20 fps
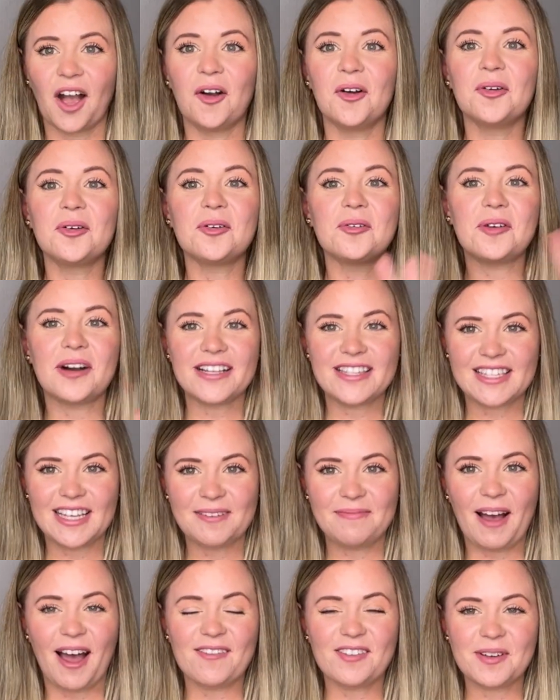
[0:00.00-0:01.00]
What's up,
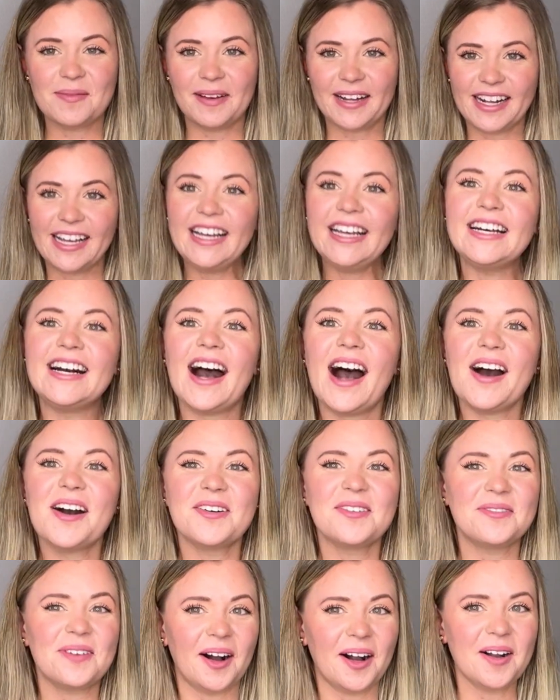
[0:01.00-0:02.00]
everybody?
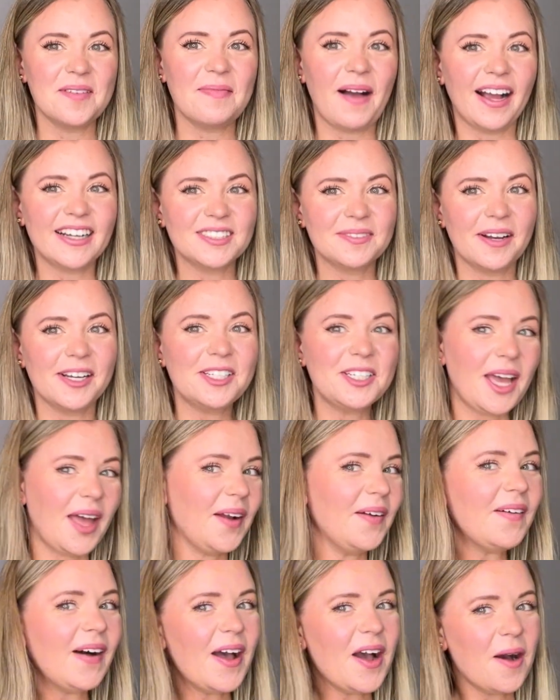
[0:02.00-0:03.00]
Welcome back to my
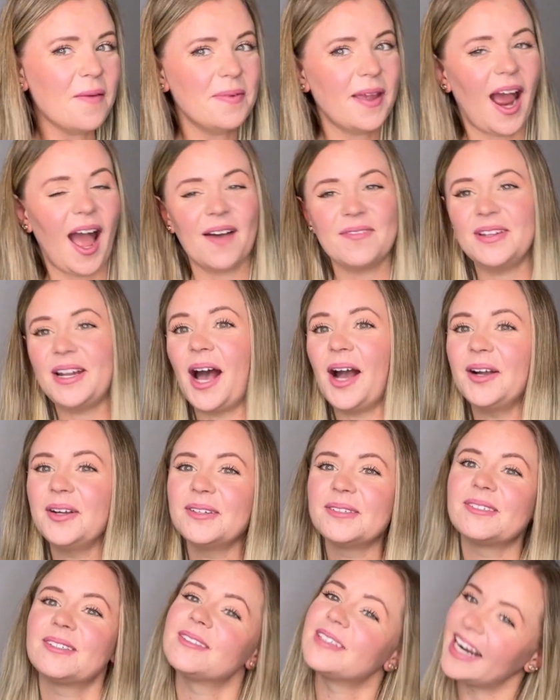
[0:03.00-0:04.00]
channel. I hope you're having a
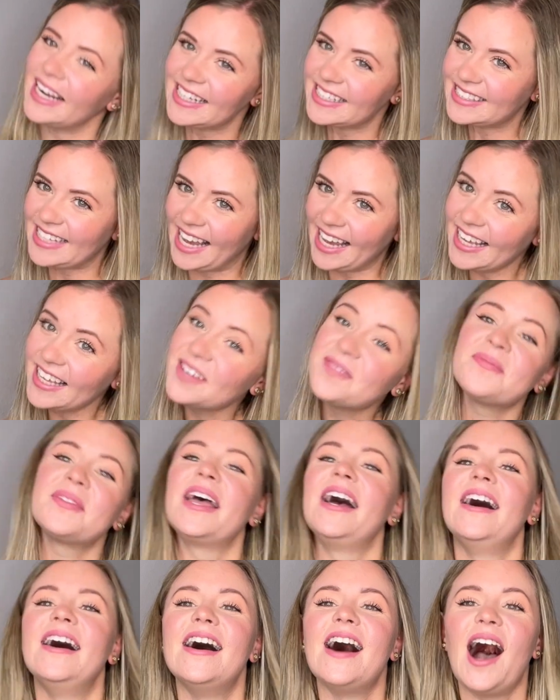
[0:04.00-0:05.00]
great day.
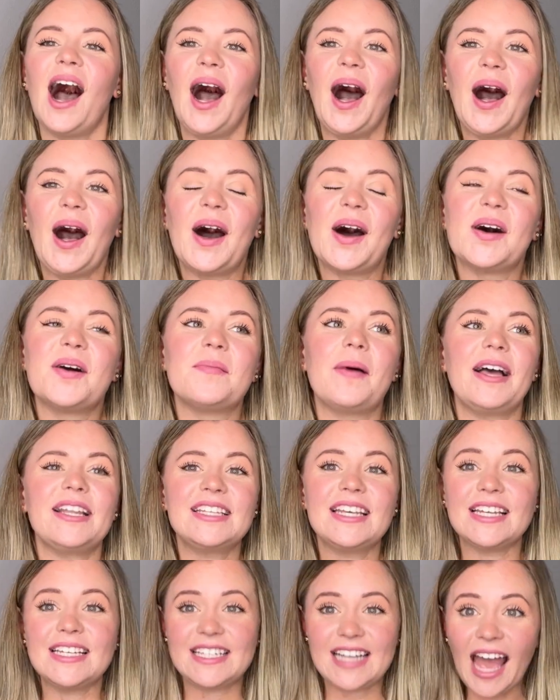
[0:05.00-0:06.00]

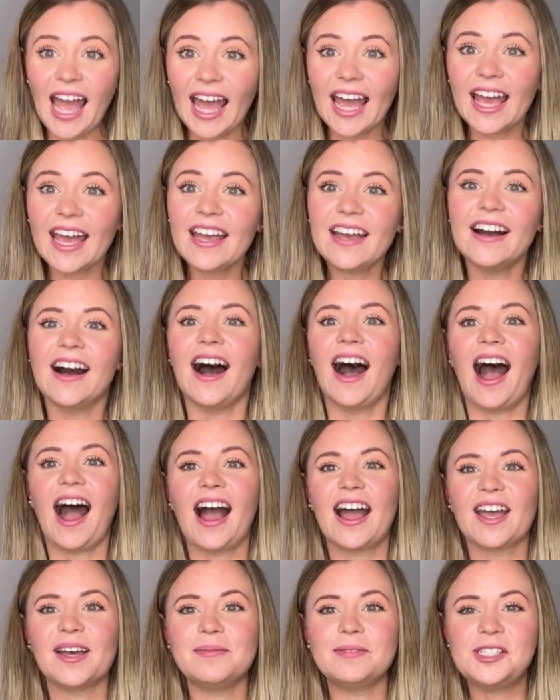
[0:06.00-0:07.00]
Today I
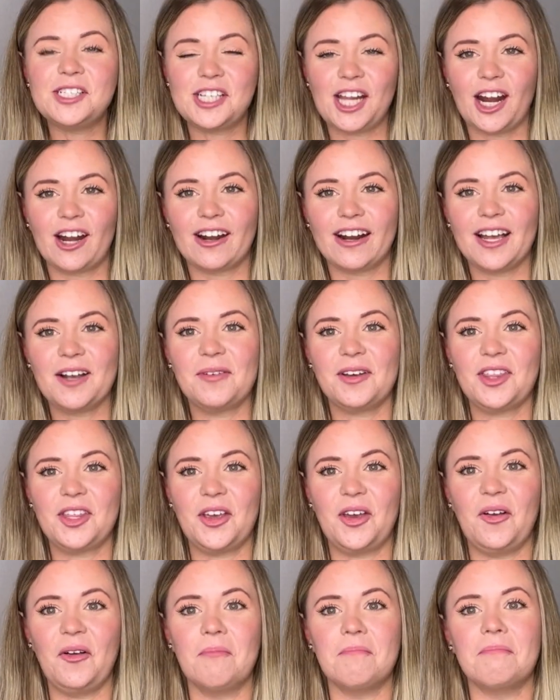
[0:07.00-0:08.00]
am sharing with
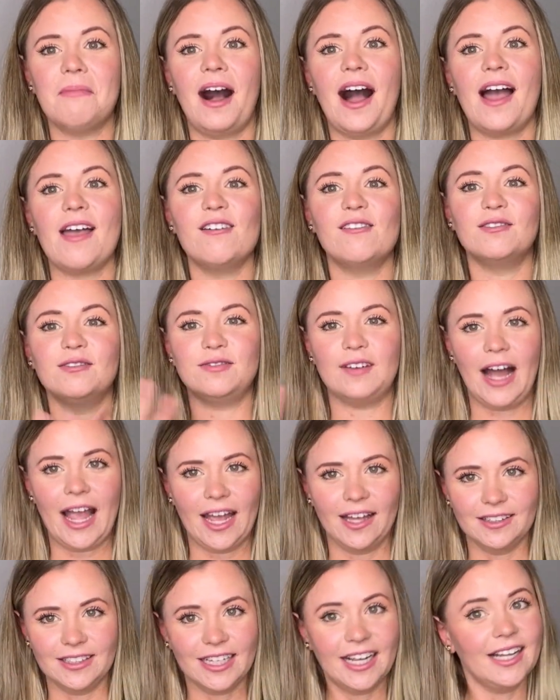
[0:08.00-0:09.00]
you my
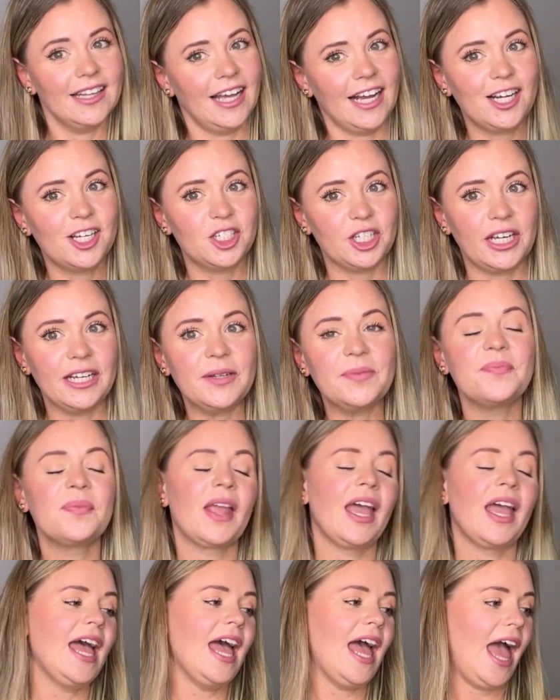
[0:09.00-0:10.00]
violin collection,
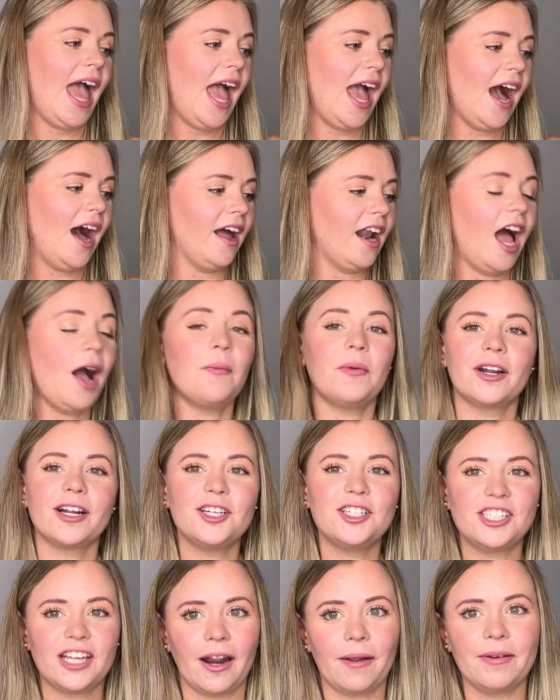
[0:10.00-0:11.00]
and I want to
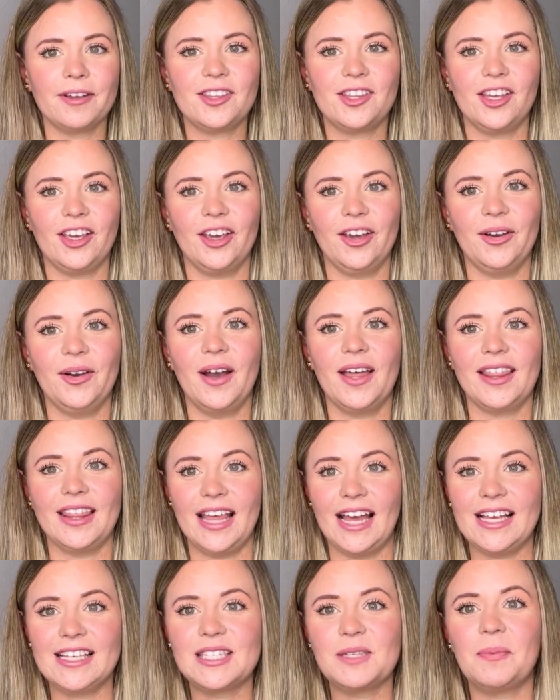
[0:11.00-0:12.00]
share with you
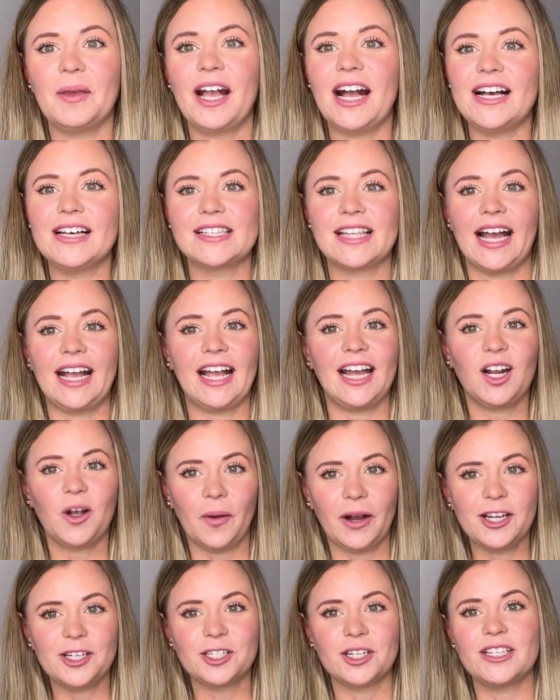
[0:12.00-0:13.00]
this because I get
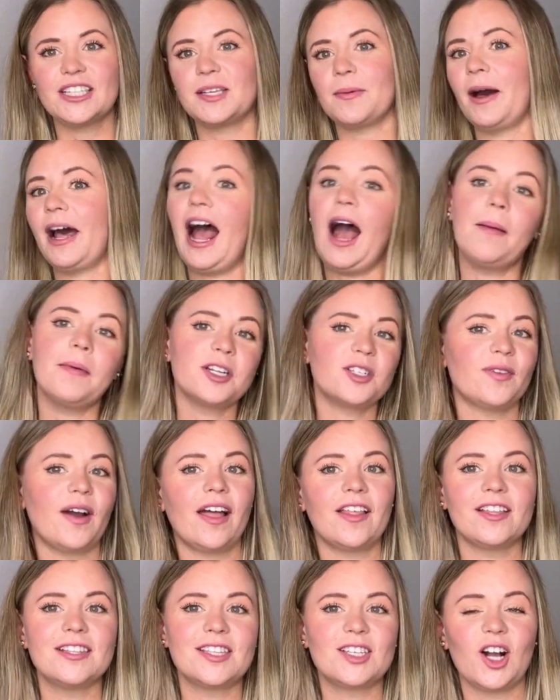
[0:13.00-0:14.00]
questions about how much
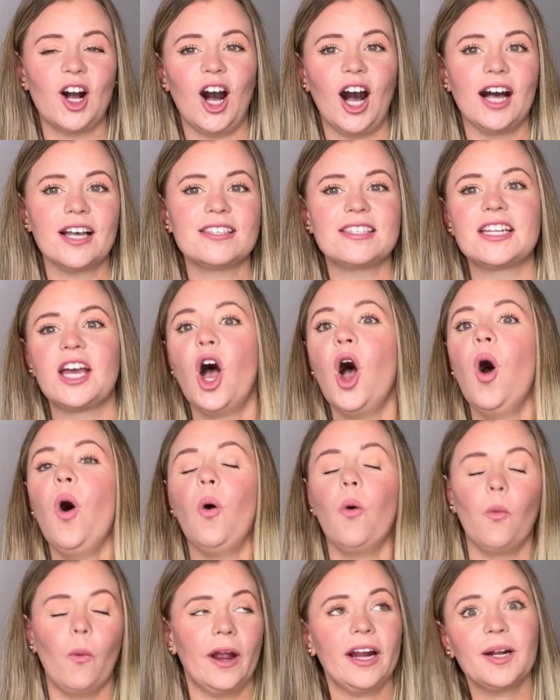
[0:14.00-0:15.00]
violins cost,
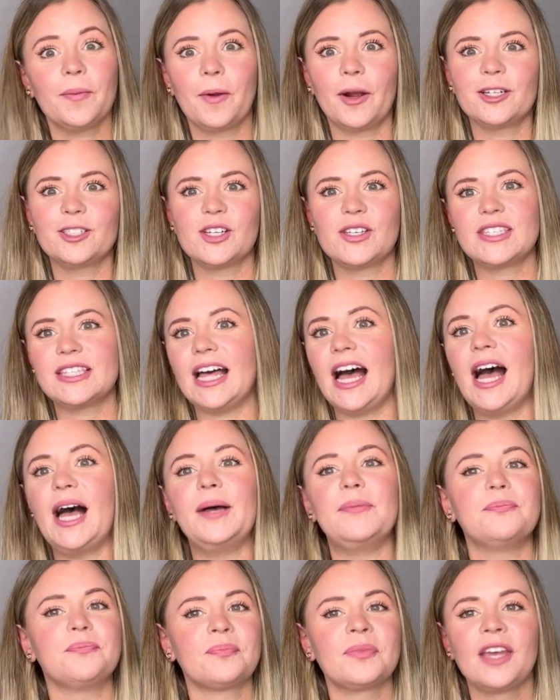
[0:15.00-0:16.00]
where to purchase
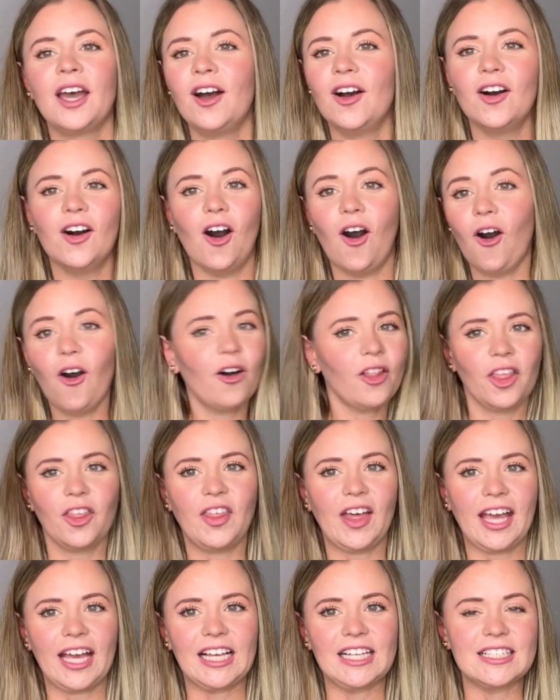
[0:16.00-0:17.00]
them, all the
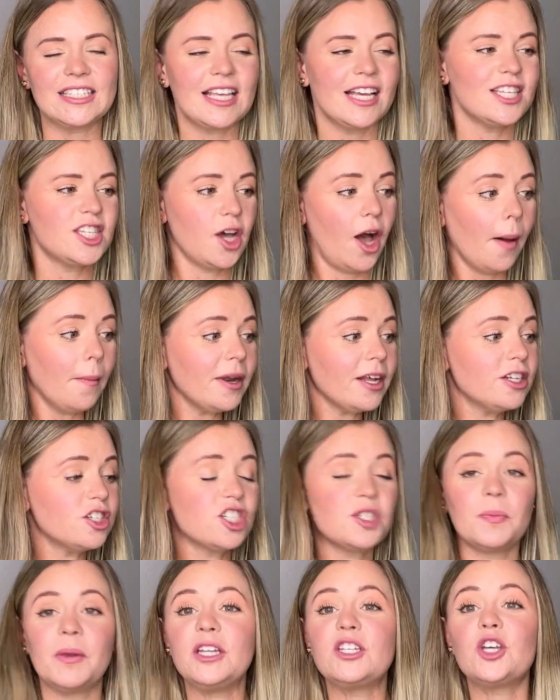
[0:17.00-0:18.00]
things. So I'm gonna just
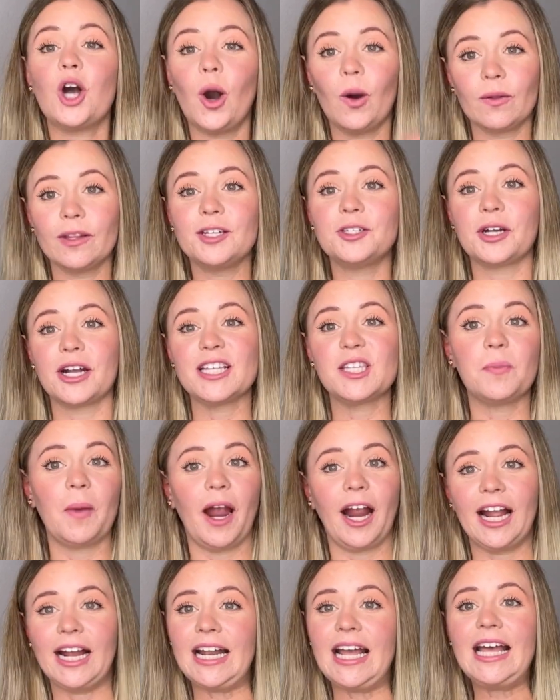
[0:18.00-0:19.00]
be totally
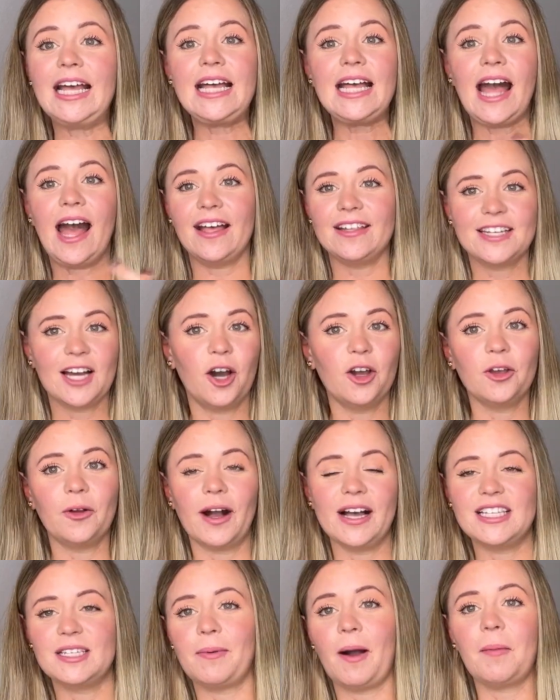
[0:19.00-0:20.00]
transparent and tell you
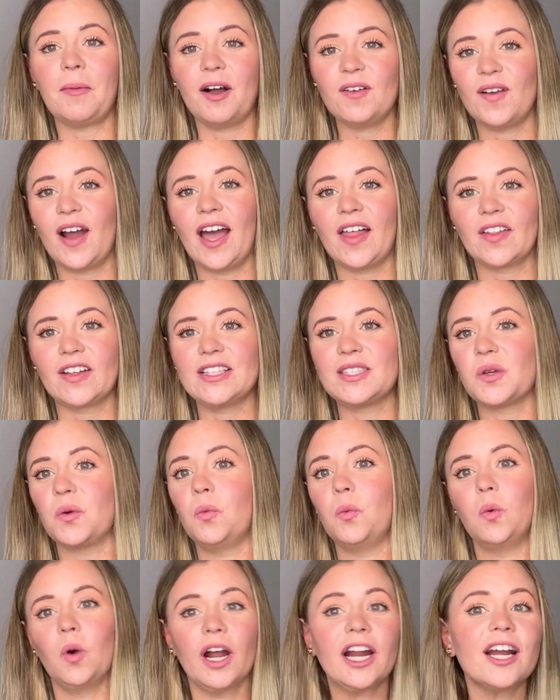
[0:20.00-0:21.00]
guys about my violins,
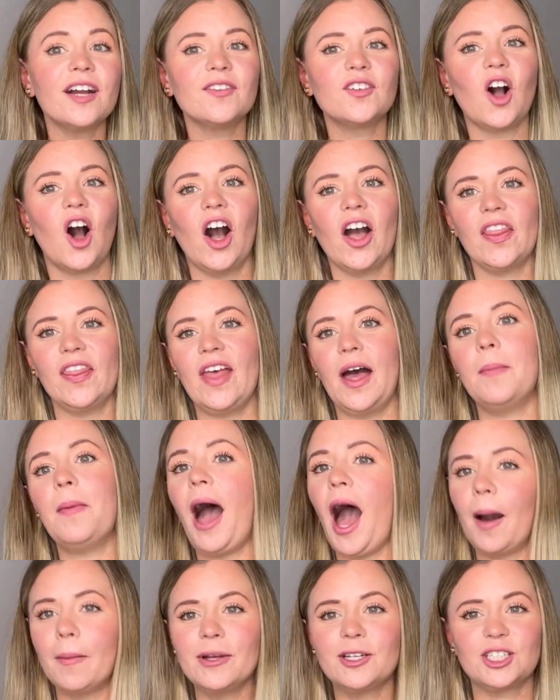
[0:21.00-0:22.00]
where I've gotten them,
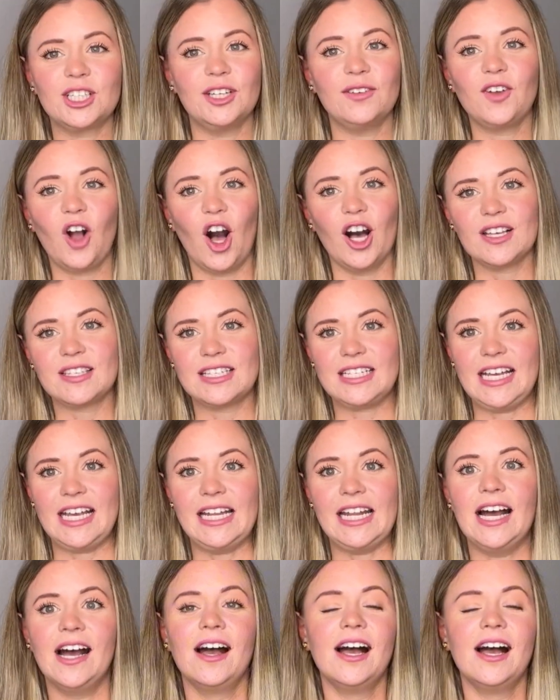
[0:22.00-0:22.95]
how much they've costed,